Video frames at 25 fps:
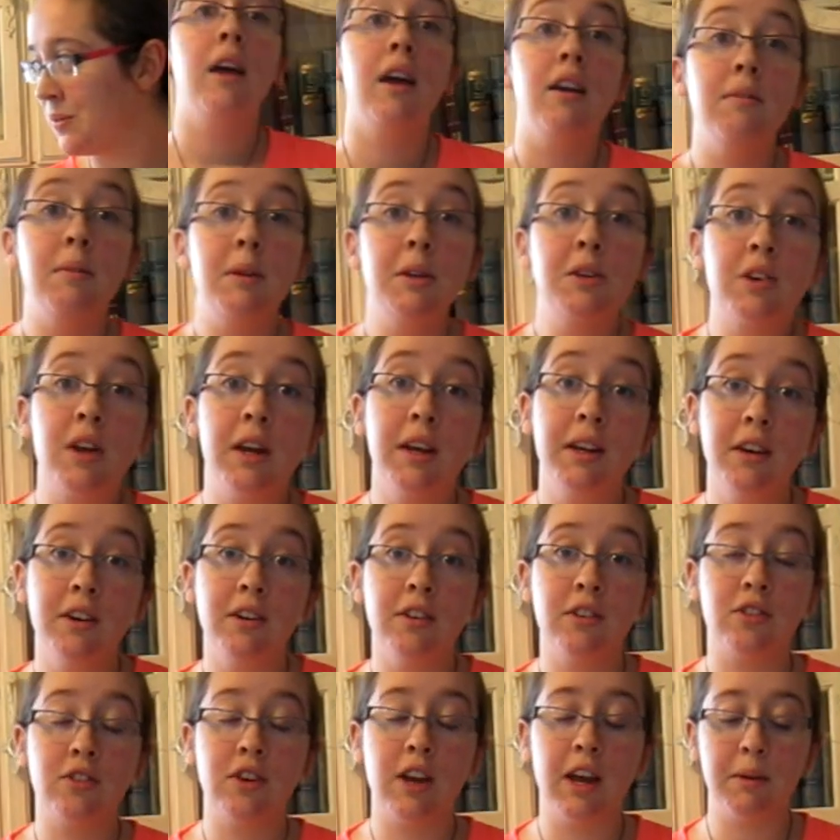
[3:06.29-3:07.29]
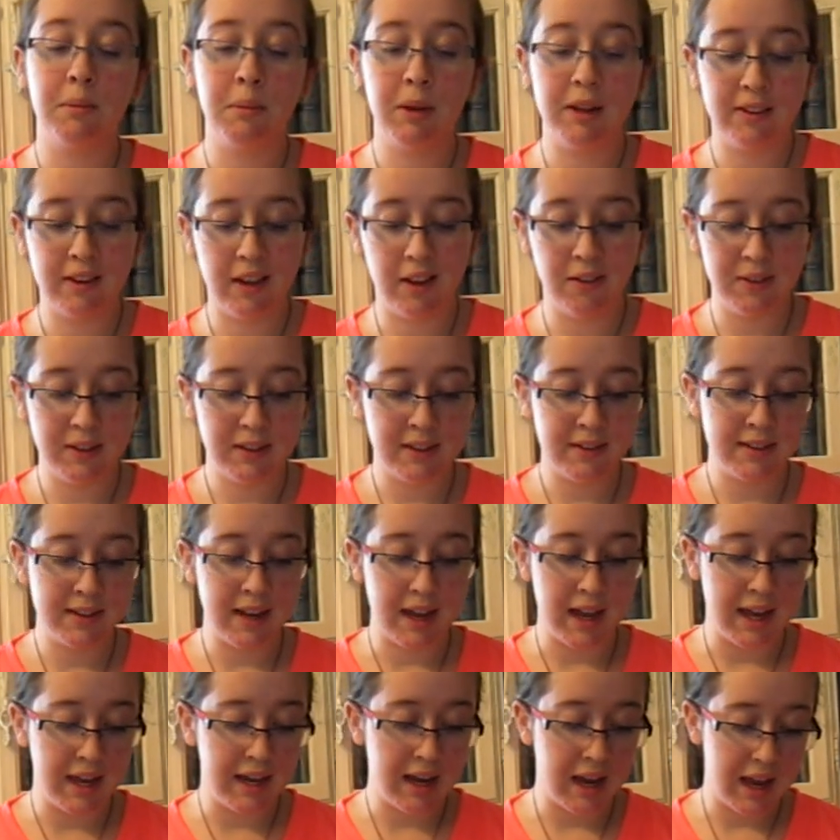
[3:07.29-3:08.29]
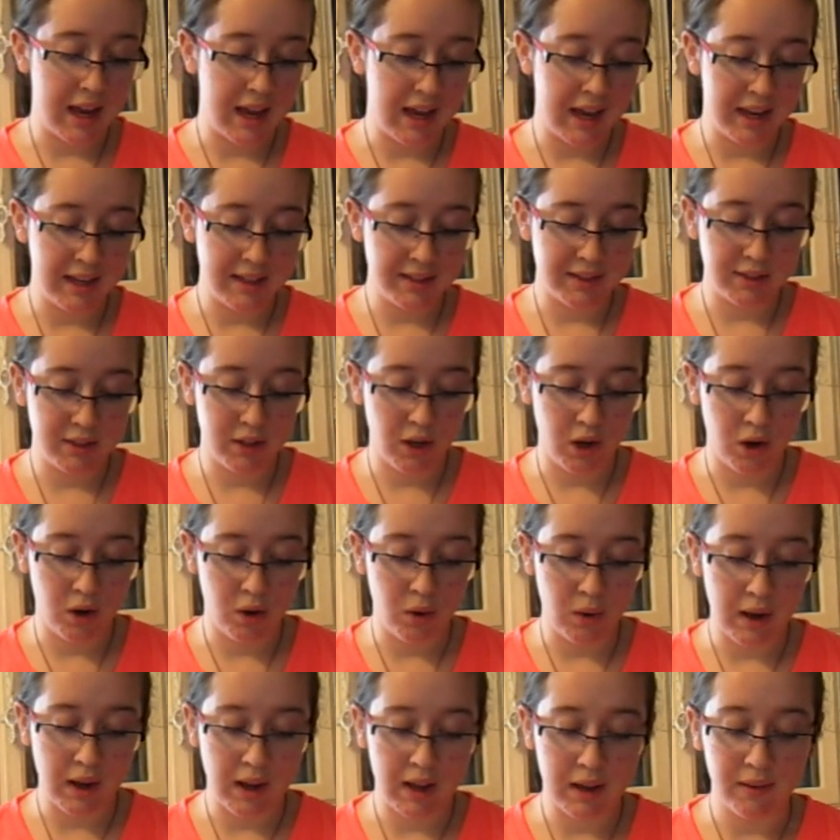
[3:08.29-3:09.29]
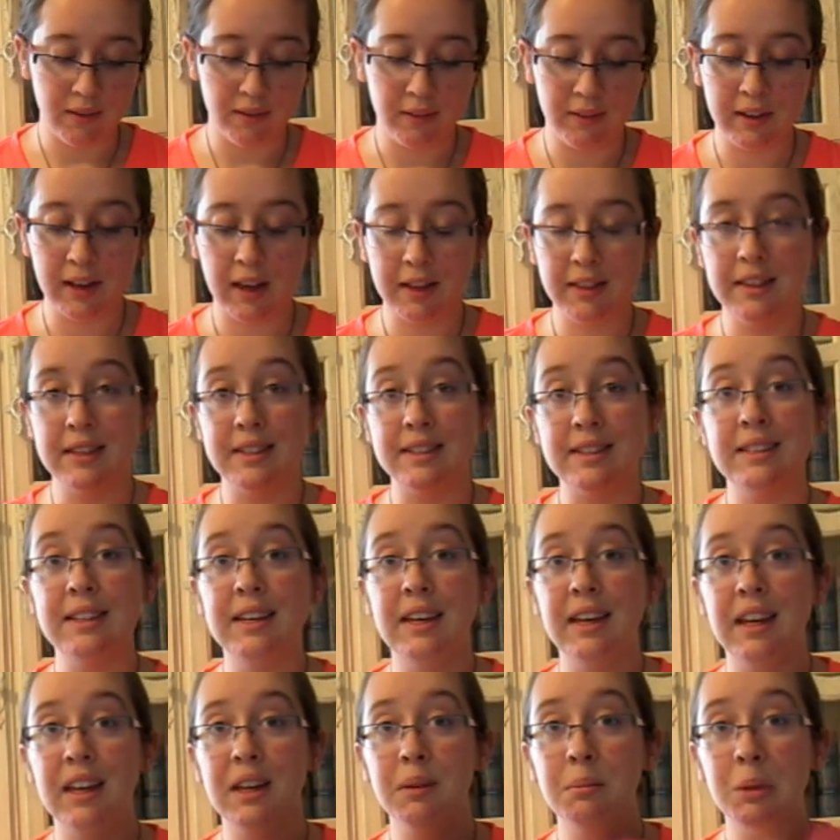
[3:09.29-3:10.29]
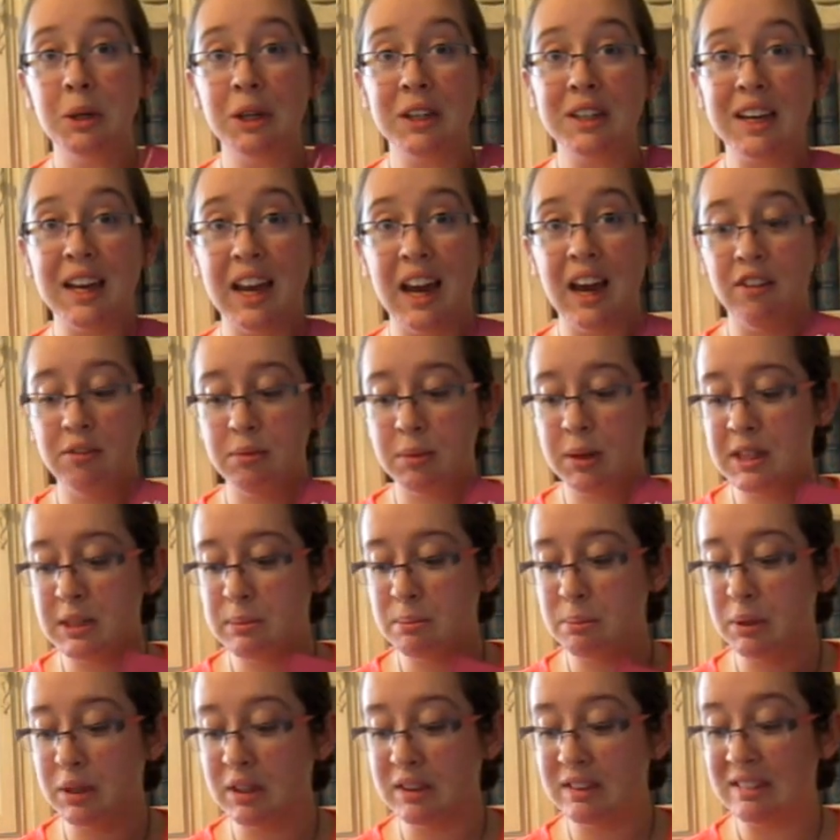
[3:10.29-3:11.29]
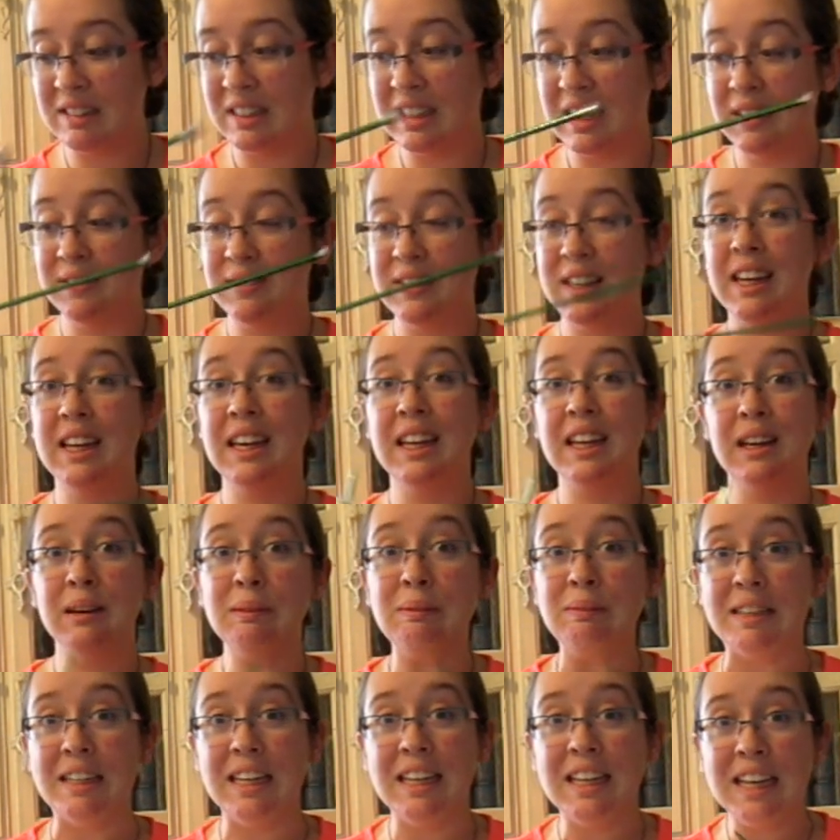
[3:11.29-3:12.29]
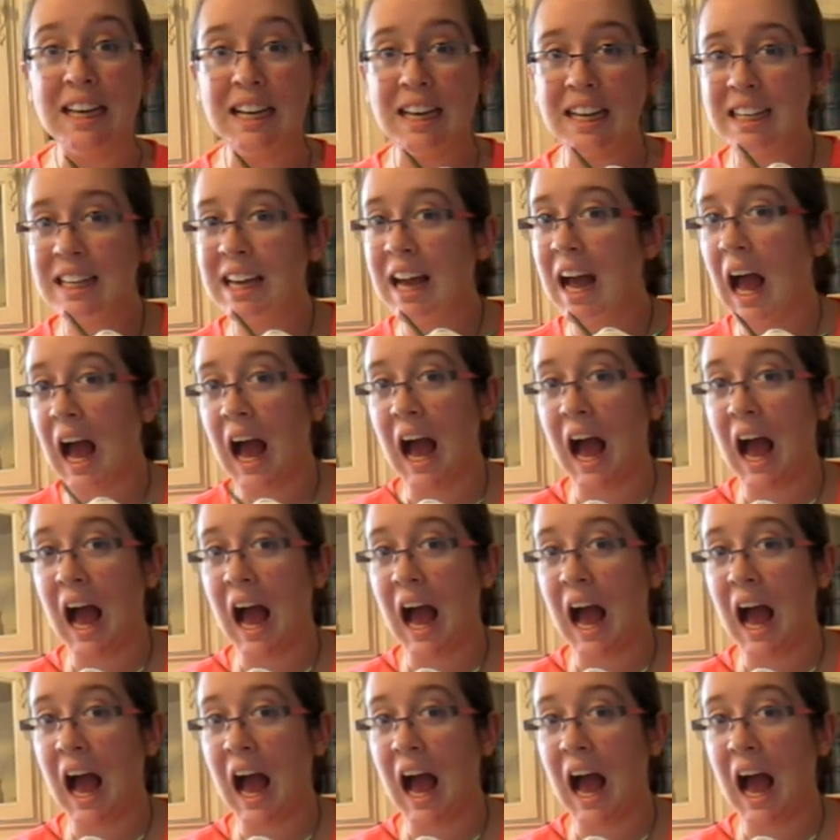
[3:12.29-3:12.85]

I've been trying to distract myself instead, and so I got this knitting book at Half Price Books, and I've taken up knitting.